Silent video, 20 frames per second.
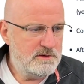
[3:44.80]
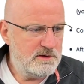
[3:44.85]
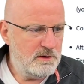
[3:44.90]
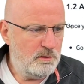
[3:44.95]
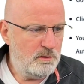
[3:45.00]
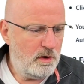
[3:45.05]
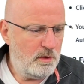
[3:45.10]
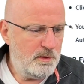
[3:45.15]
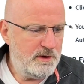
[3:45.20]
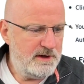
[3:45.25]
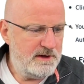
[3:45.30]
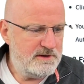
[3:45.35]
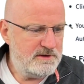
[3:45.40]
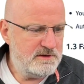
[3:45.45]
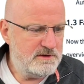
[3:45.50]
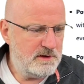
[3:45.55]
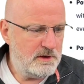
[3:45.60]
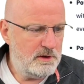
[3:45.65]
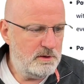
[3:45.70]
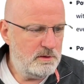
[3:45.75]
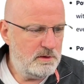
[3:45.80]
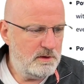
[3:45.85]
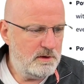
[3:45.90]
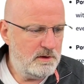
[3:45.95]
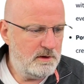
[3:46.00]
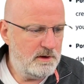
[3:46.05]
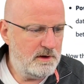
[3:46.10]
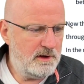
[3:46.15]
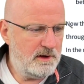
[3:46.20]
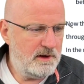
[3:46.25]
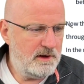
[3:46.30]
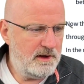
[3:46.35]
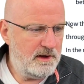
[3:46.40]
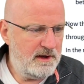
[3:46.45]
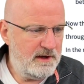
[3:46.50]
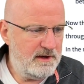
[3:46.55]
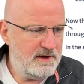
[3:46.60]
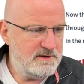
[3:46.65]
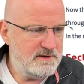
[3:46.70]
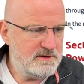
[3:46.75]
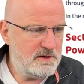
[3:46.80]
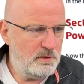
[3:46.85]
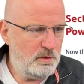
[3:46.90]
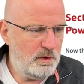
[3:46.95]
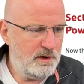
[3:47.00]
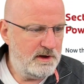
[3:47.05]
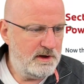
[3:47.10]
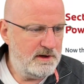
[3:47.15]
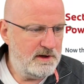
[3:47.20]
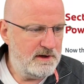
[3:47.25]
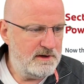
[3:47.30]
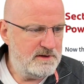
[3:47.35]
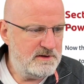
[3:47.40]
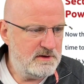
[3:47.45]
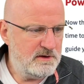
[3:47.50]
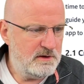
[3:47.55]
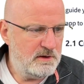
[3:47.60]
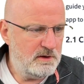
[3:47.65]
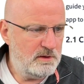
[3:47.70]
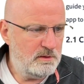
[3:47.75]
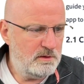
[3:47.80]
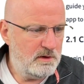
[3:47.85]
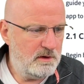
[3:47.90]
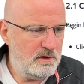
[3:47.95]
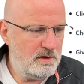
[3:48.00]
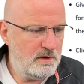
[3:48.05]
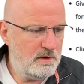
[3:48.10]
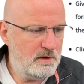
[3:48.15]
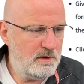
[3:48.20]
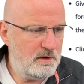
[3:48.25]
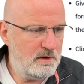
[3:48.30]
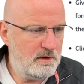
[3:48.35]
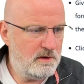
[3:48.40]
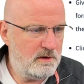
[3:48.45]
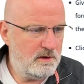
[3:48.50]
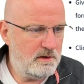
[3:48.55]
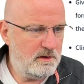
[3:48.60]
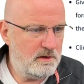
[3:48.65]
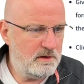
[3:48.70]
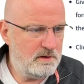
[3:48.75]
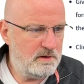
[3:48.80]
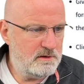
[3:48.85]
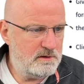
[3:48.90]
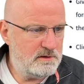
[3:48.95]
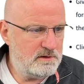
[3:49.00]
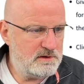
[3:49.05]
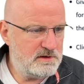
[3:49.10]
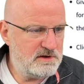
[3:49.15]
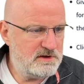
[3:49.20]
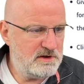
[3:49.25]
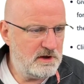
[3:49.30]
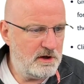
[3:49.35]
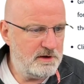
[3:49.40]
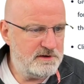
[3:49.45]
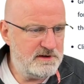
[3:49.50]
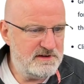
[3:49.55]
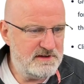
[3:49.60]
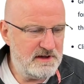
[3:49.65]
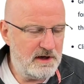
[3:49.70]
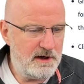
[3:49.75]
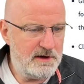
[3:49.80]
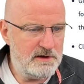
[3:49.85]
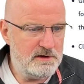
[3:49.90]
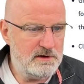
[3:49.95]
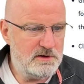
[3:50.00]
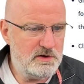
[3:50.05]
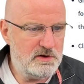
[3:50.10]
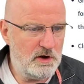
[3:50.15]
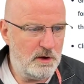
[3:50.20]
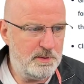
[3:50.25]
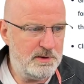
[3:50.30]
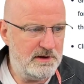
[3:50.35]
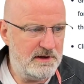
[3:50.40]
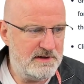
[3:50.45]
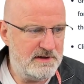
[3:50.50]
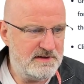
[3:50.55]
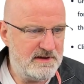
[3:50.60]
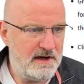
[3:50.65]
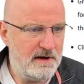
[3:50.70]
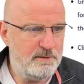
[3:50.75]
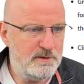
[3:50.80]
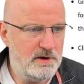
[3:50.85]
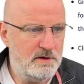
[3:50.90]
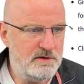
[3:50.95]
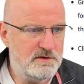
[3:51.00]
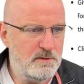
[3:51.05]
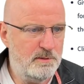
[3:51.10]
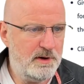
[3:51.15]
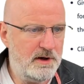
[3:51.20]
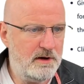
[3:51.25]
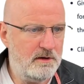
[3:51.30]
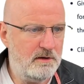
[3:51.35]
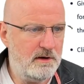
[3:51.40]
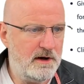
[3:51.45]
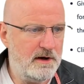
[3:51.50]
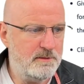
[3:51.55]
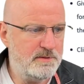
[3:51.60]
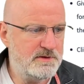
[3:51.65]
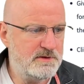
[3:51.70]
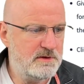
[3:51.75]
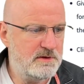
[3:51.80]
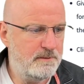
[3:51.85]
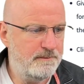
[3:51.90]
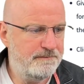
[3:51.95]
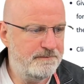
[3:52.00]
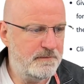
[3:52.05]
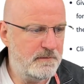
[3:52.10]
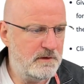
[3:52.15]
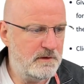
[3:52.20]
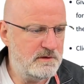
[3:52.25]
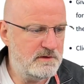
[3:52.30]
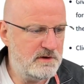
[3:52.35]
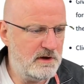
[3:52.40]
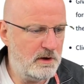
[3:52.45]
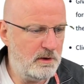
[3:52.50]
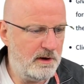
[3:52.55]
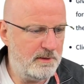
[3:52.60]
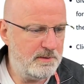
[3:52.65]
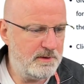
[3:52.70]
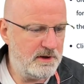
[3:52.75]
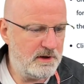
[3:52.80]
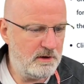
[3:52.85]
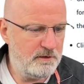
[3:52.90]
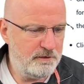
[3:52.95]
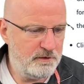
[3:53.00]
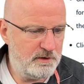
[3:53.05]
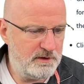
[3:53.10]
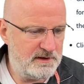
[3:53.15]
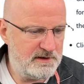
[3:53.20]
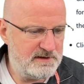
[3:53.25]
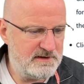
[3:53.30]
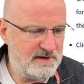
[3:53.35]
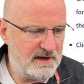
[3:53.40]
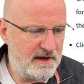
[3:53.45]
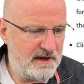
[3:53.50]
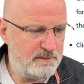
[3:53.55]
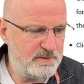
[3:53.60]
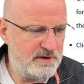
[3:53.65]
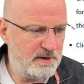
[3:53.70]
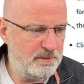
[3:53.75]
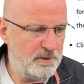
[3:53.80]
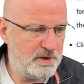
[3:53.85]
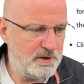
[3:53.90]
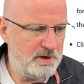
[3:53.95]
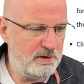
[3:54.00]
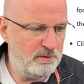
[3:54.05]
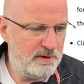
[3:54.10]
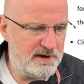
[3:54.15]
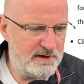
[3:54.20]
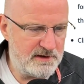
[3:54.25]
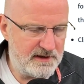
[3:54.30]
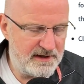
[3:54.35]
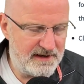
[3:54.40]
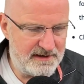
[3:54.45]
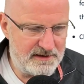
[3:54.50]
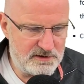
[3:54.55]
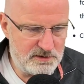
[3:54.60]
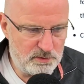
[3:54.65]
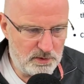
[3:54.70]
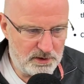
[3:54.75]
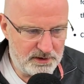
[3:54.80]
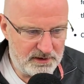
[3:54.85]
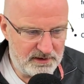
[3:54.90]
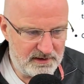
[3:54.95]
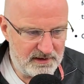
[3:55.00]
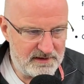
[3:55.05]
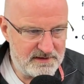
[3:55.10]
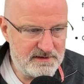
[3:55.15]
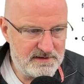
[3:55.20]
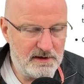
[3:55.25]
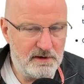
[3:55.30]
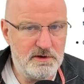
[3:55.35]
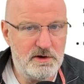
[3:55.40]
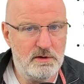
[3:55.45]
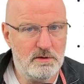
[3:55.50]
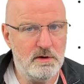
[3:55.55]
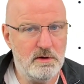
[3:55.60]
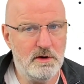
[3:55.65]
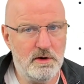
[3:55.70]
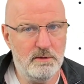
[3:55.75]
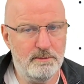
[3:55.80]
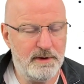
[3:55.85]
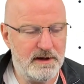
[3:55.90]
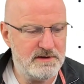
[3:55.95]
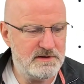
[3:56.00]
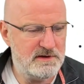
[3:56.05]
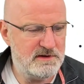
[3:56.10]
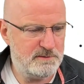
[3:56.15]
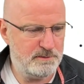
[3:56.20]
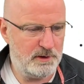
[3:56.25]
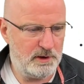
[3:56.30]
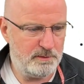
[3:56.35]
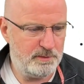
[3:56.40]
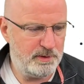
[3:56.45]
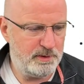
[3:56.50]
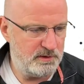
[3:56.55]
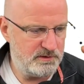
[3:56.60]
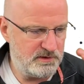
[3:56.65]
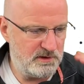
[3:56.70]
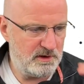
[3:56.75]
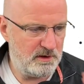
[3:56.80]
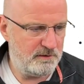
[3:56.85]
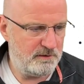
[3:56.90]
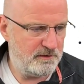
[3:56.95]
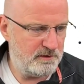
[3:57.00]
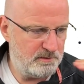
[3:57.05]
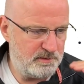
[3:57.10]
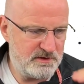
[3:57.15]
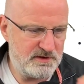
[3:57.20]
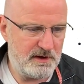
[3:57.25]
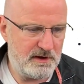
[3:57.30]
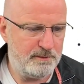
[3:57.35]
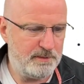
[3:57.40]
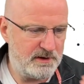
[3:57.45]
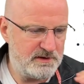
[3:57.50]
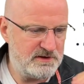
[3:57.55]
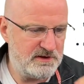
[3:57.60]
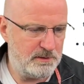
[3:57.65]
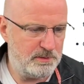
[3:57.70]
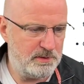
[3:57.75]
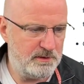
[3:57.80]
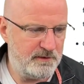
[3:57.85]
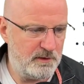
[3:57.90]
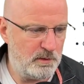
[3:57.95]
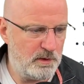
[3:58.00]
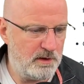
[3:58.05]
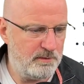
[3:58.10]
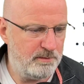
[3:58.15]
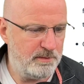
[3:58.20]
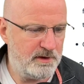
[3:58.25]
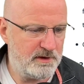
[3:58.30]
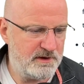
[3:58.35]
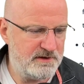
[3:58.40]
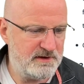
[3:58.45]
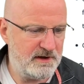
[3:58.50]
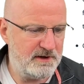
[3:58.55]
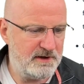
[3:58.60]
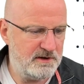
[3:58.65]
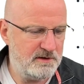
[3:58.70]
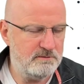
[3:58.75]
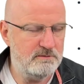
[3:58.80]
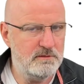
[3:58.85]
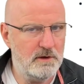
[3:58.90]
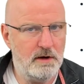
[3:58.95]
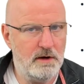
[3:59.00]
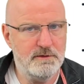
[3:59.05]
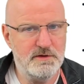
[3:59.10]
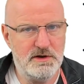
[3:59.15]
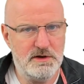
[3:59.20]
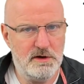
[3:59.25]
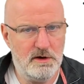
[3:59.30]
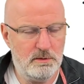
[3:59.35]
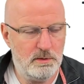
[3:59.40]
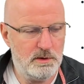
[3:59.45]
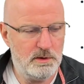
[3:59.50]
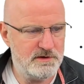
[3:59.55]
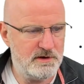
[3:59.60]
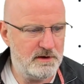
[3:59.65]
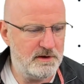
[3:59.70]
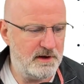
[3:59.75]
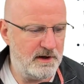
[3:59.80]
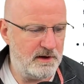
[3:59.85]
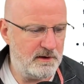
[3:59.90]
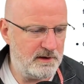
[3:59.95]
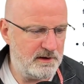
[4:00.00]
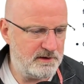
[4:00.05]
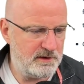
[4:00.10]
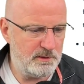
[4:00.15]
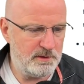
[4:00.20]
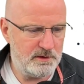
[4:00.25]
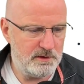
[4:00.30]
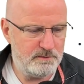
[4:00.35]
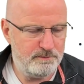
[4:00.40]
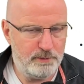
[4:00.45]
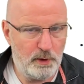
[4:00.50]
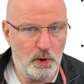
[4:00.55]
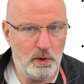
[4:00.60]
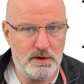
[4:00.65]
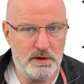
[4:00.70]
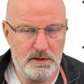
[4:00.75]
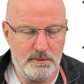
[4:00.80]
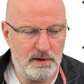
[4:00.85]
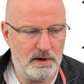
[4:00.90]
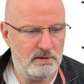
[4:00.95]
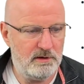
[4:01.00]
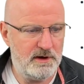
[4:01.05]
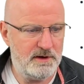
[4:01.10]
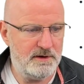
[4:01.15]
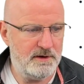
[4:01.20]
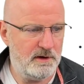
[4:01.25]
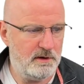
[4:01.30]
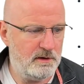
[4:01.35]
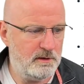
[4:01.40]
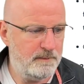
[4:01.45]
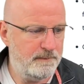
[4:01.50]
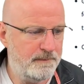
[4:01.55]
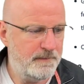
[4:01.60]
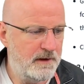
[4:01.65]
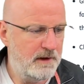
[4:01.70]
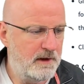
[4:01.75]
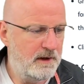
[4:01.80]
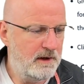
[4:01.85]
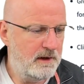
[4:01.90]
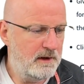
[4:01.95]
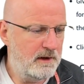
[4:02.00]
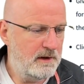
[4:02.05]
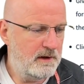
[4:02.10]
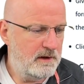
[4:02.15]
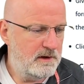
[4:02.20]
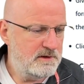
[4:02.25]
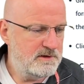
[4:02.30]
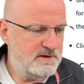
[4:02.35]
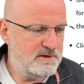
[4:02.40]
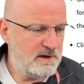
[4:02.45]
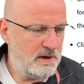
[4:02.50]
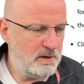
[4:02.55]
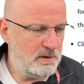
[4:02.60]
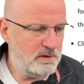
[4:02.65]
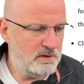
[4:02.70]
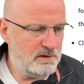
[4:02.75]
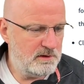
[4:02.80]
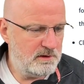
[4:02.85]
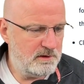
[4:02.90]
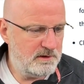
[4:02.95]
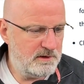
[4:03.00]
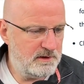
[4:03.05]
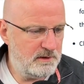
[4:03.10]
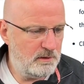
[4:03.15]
So what we need to do is we need to start designing the shopping list app using Power Apps. So I'm going to go through these steps. I'm not going to read each one in detail. You can come back to this blog post and go through them step by step if you want, but because I obviously know what's on there and I don't want to bore you by reading it all. So